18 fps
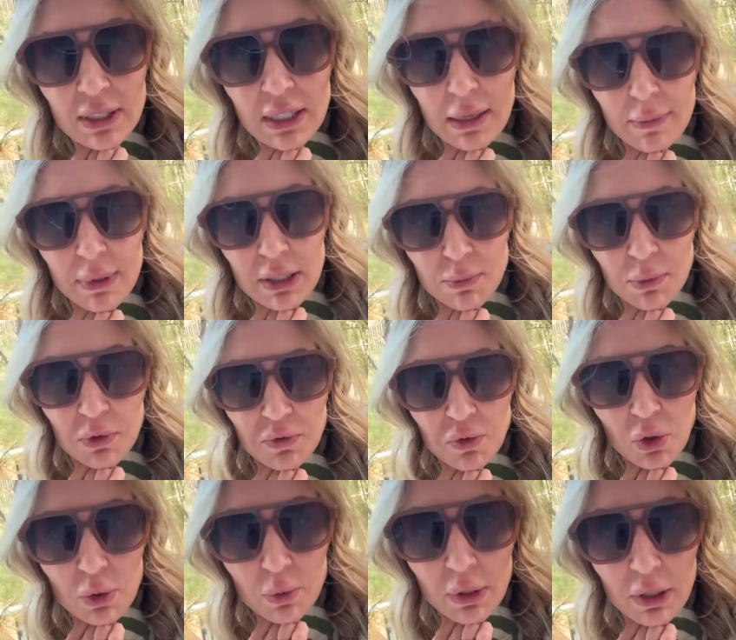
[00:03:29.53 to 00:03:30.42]
statements move
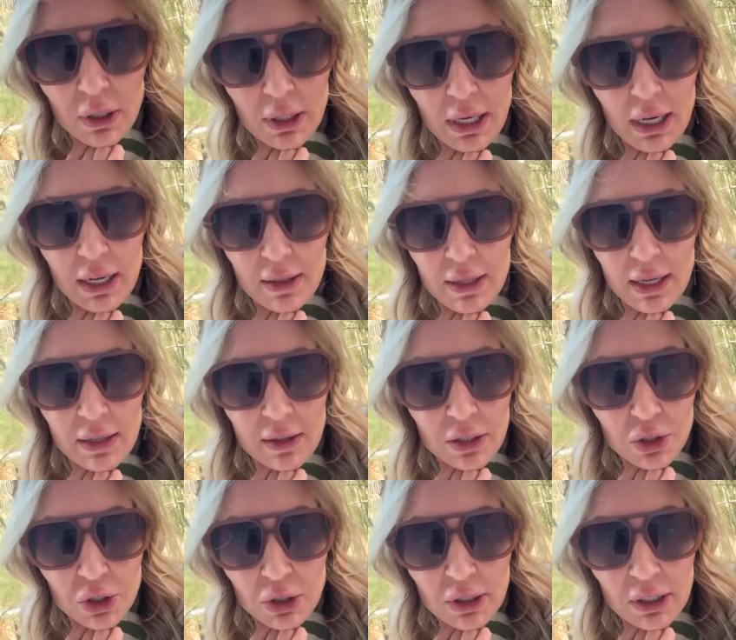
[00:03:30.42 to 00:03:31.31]
forward, and then
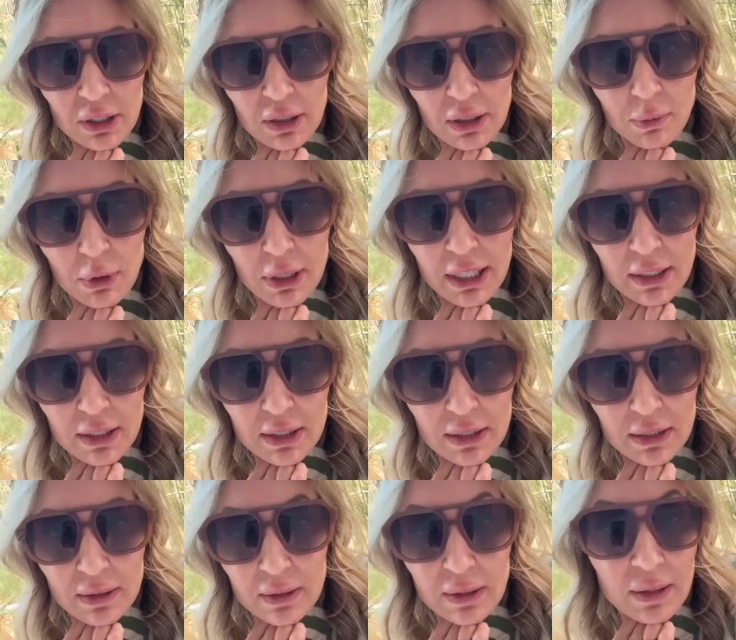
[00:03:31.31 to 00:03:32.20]
the jury deliberates.